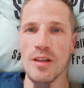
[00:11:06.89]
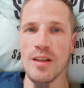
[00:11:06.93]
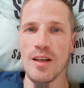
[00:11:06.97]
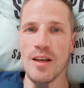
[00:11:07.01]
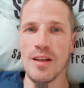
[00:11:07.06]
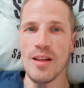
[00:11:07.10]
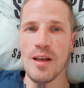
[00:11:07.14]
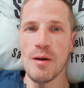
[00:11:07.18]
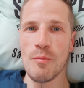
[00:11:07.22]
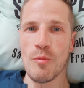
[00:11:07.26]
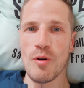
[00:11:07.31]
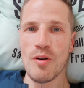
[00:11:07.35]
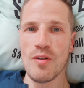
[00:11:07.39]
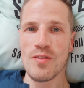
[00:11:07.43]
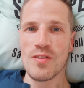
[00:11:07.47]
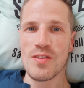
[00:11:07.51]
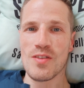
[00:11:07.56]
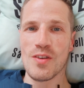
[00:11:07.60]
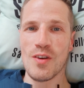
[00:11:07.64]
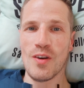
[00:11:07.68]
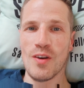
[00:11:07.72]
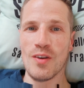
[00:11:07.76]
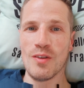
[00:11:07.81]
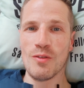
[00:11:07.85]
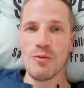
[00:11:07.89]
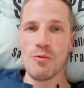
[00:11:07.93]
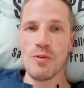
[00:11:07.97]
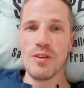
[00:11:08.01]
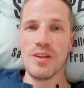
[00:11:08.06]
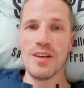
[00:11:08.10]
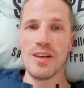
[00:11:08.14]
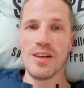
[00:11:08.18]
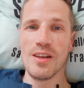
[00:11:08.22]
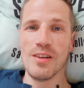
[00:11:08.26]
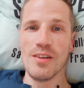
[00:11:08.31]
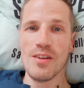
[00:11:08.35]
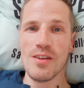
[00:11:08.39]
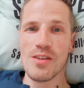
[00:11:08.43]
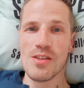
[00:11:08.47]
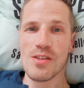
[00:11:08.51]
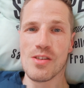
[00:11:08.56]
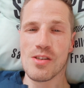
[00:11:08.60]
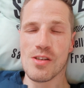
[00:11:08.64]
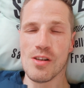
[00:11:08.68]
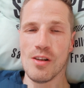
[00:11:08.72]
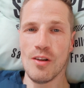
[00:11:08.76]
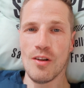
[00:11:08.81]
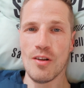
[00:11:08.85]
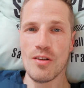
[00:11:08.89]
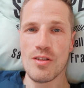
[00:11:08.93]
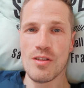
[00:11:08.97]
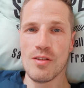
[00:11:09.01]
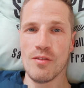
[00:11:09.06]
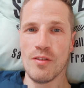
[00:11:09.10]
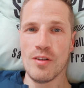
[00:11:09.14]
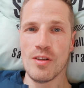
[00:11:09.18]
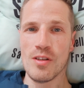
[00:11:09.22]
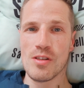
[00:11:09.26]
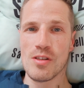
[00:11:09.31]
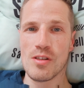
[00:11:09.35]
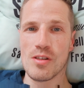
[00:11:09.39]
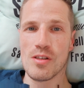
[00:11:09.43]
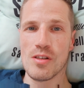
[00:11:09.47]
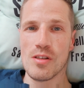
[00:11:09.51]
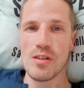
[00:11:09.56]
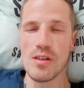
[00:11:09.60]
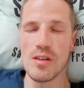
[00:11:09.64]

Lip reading: Now that might sound ridiculous to lots of us.